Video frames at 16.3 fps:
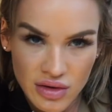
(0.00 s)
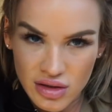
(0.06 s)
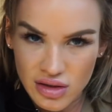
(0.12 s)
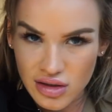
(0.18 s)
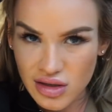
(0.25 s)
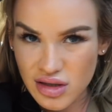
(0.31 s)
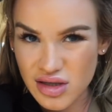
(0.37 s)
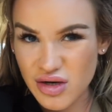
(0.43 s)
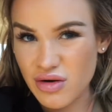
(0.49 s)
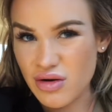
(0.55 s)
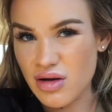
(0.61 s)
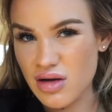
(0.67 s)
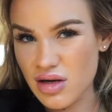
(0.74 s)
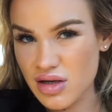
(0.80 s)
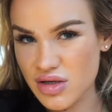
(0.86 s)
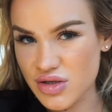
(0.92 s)
ugh, you're,
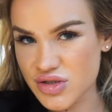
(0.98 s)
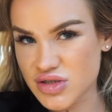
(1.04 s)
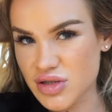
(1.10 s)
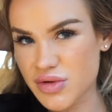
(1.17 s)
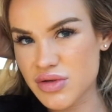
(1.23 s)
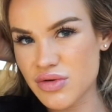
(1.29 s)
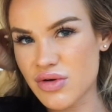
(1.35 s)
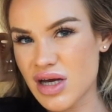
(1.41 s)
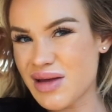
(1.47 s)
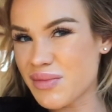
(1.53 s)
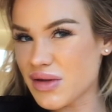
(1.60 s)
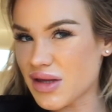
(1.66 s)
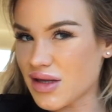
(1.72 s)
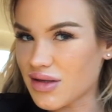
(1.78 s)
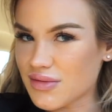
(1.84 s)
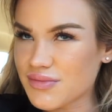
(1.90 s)
ugh, you're so annoying. But,
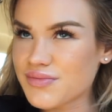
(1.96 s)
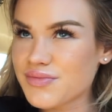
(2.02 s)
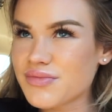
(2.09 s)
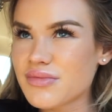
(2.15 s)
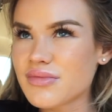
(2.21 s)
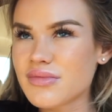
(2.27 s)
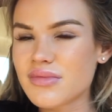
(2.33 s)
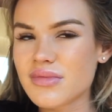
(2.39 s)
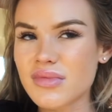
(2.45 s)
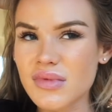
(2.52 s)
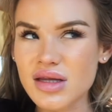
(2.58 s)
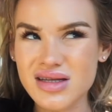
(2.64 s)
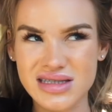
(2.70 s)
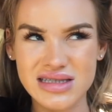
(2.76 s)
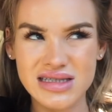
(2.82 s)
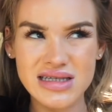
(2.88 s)
like,
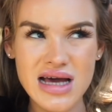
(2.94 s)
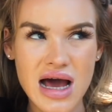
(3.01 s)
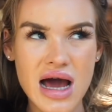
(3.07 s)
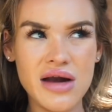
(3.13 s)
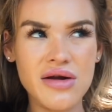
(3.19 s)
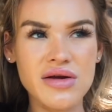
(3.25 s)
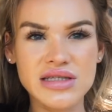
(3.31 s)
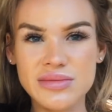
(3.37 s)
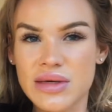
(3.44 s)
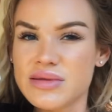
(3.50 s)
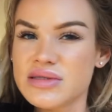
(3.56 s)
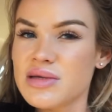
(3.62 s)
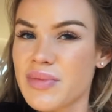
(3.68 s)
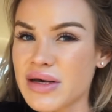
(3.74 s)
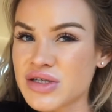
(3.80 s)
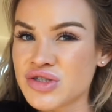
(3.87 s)
I don't know, sometimes
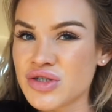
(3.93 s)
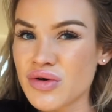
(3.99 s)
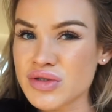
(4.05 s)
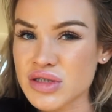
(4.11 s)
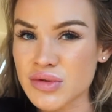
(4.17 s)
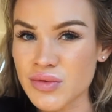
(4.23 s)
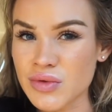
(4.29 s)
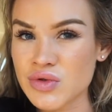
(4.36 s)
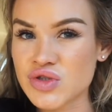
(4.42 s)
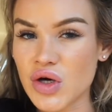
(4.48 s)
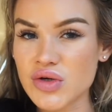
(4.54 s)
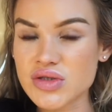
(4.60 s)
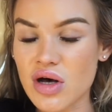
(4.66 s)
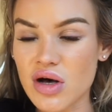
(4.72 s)
the best jokes are rude jokes.